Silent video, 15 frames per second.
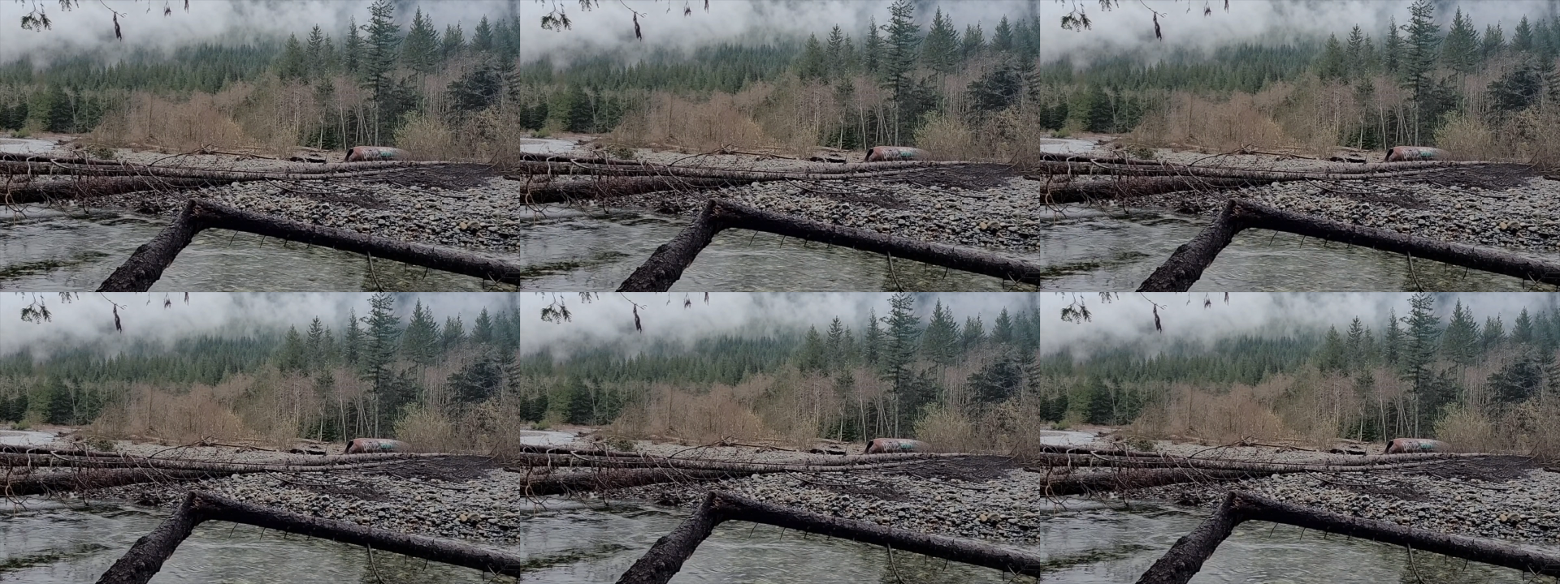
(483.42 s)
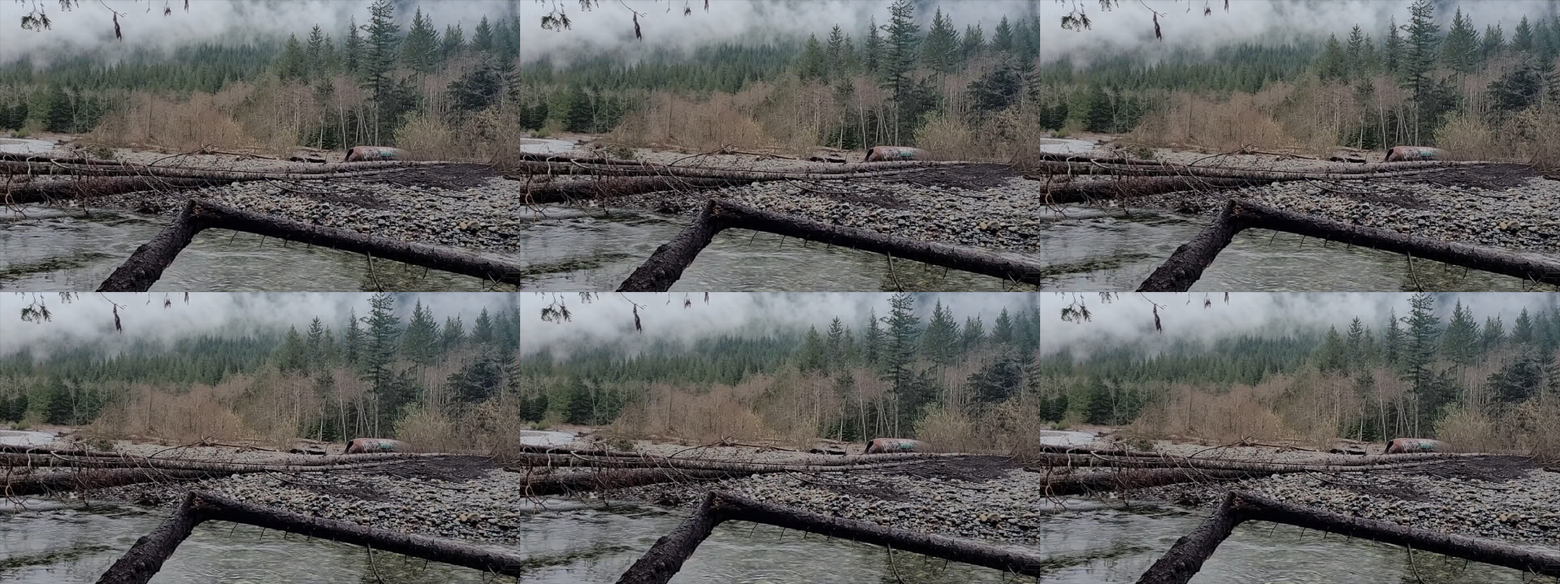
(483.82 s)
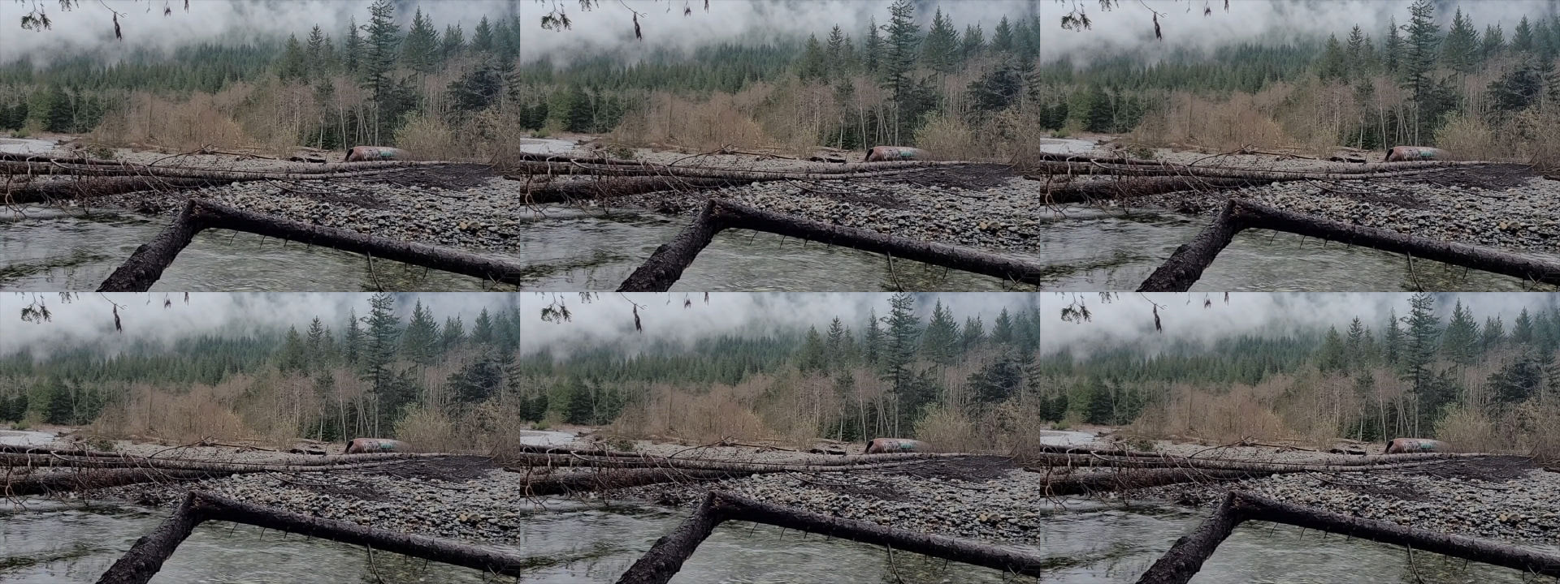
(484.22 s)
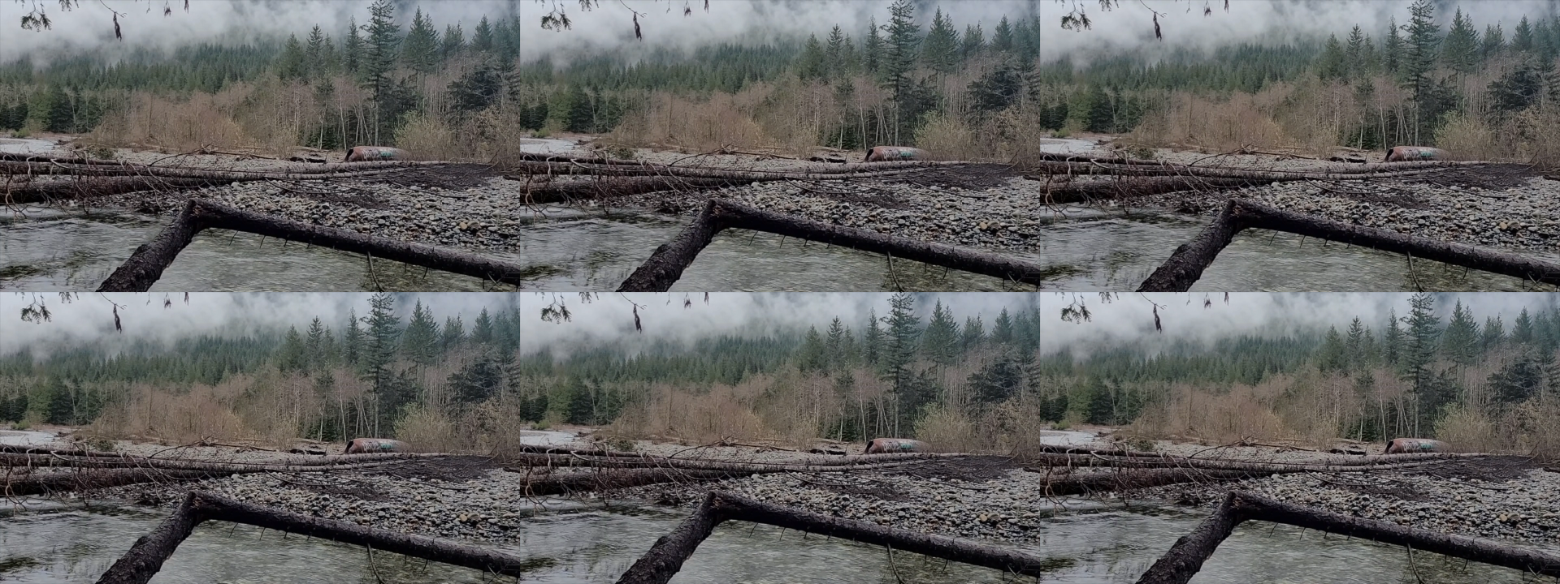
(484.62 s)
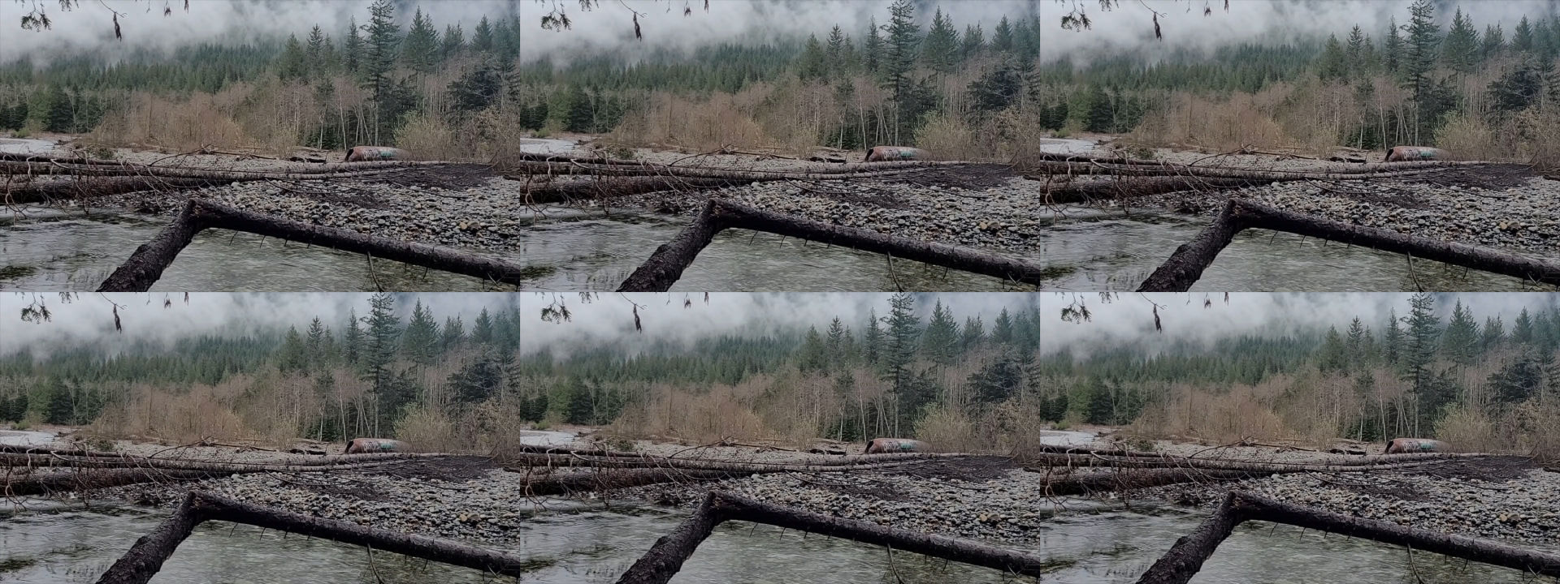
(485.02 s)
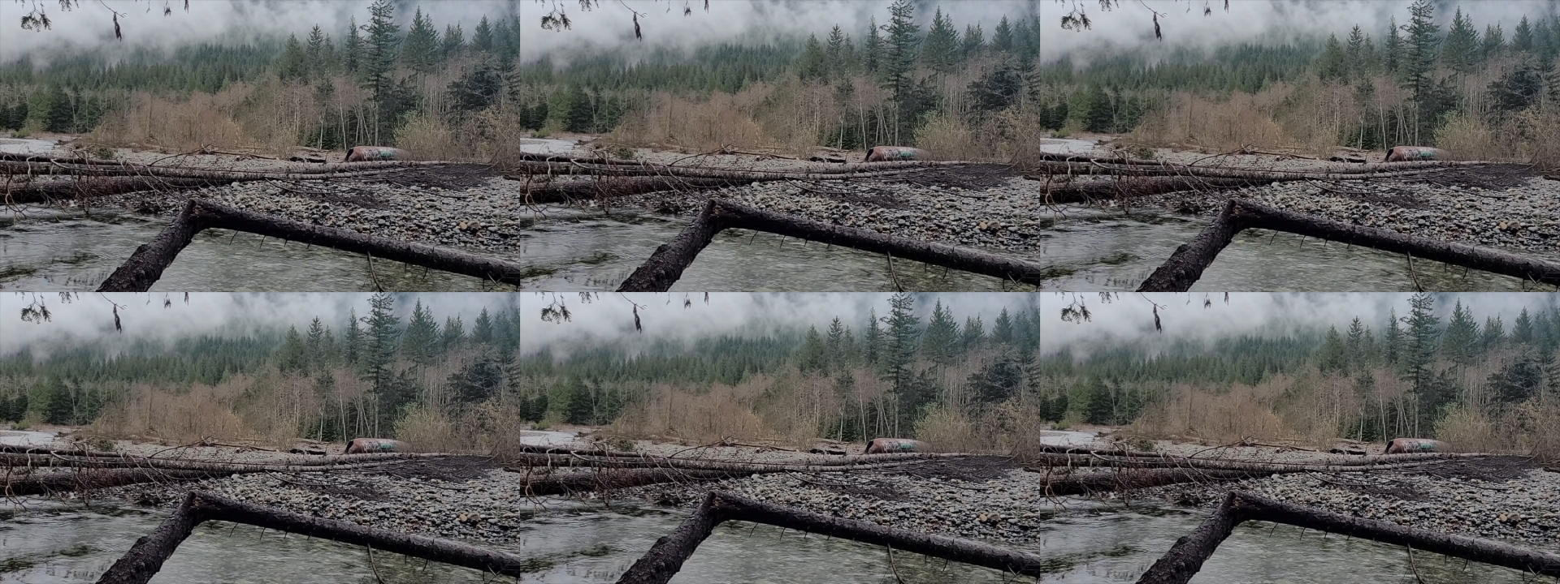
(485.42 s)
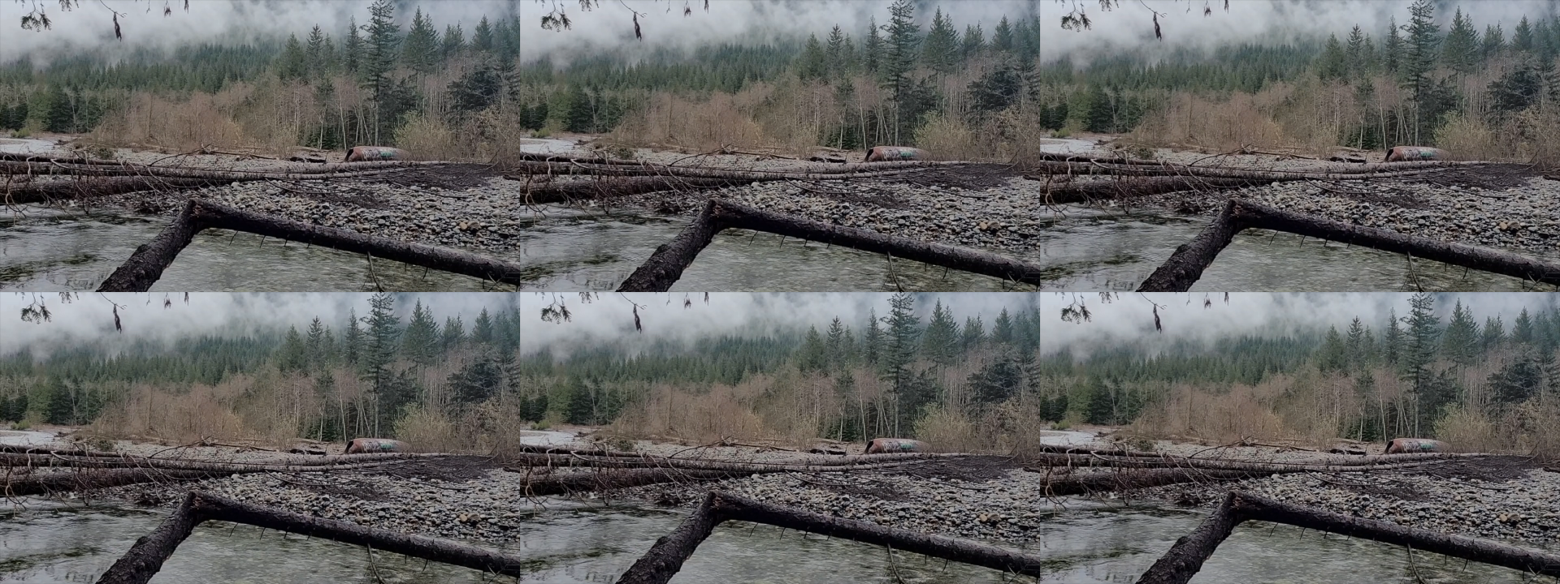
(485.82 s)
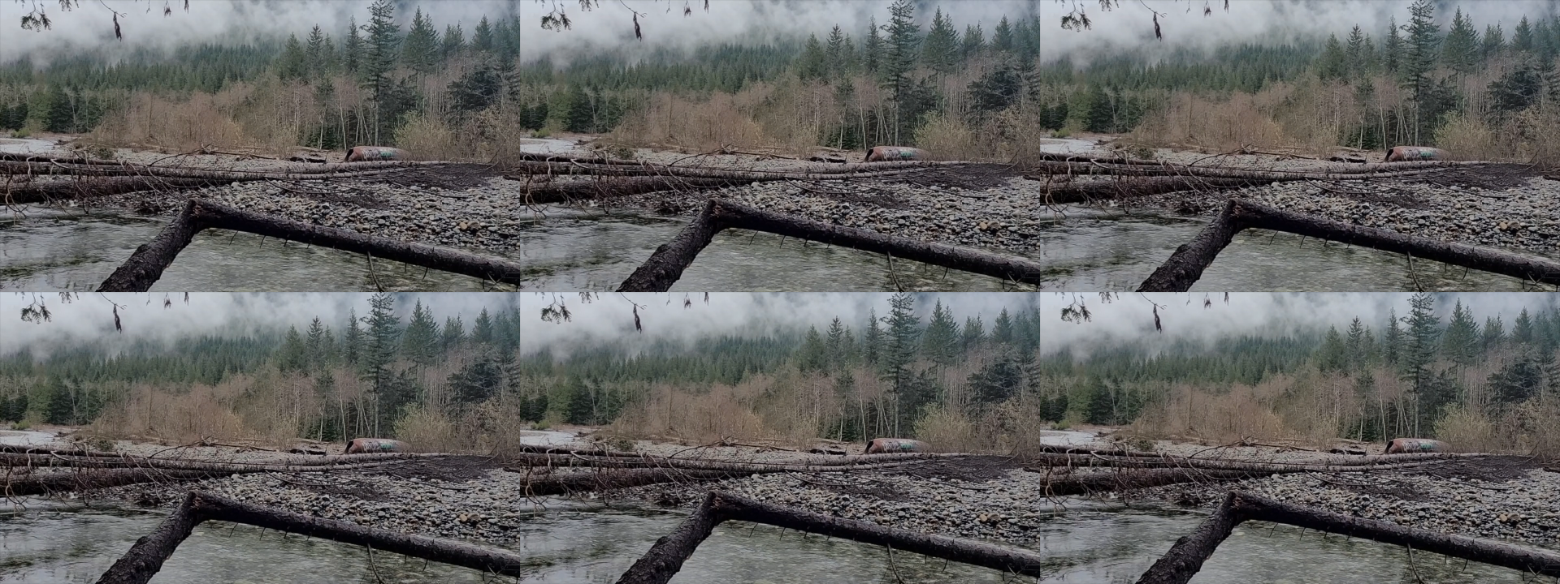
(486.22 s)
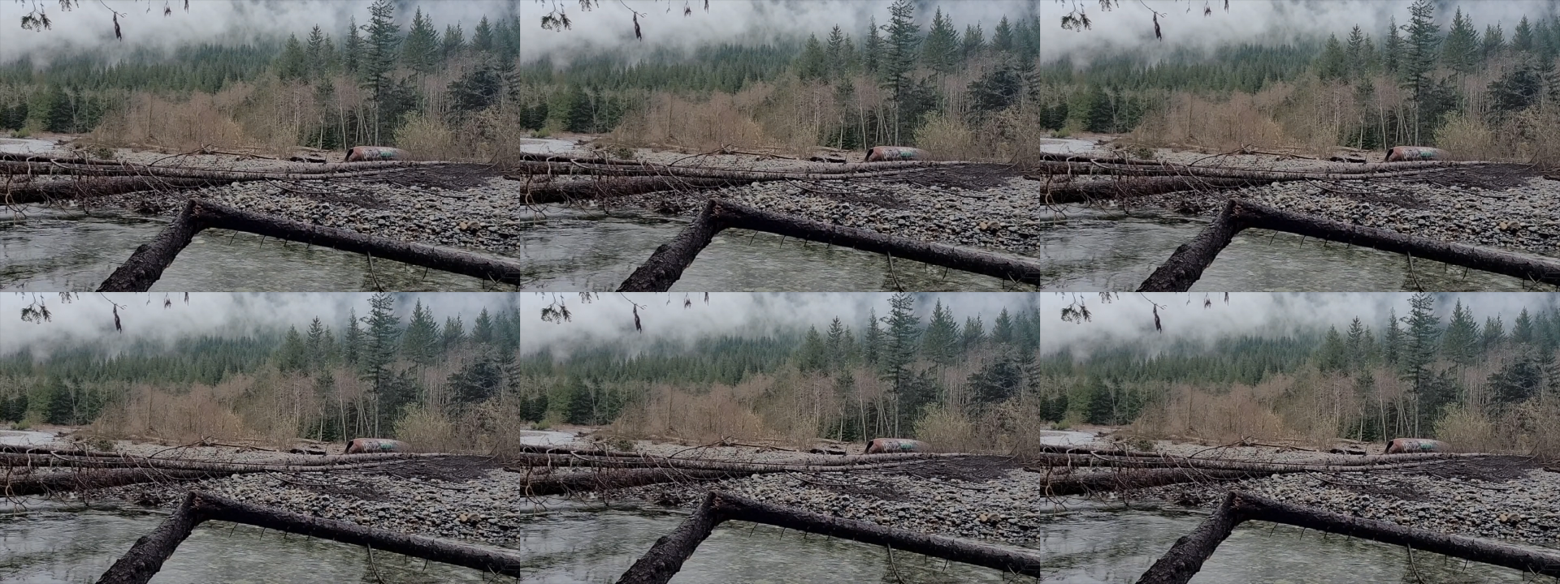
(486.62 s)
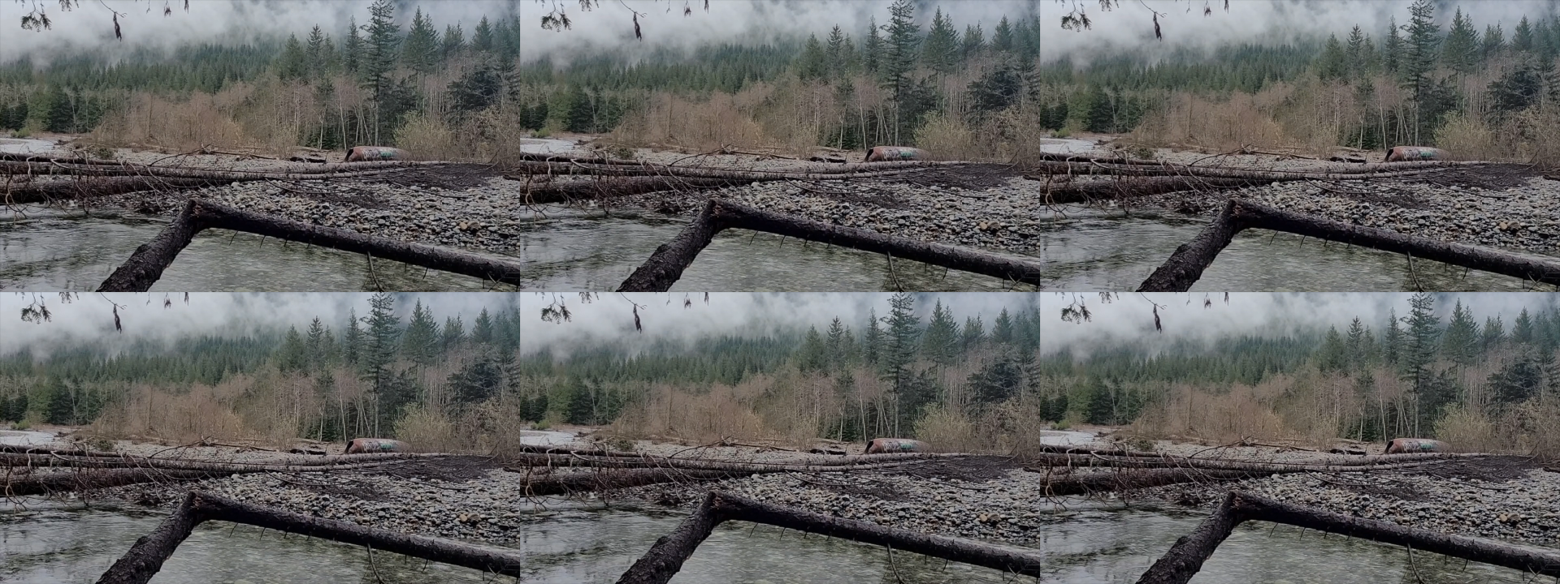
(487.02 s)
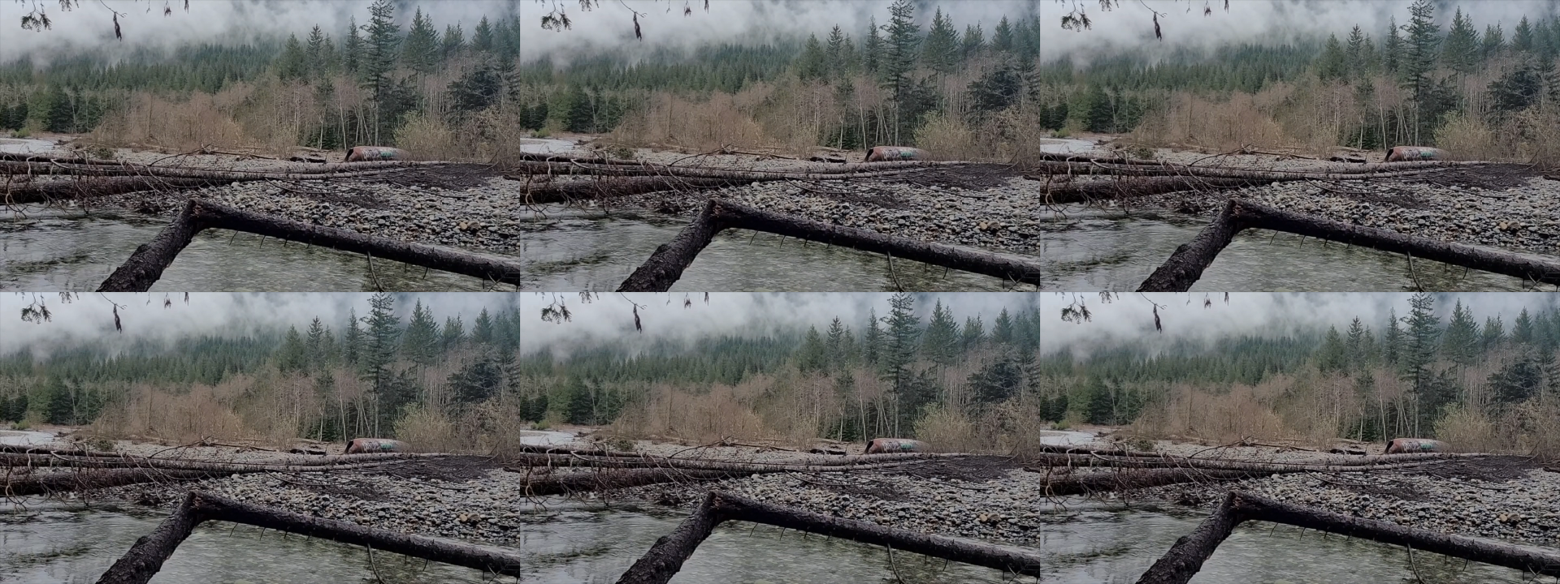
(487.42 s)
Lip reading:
[unreadable: no face in view]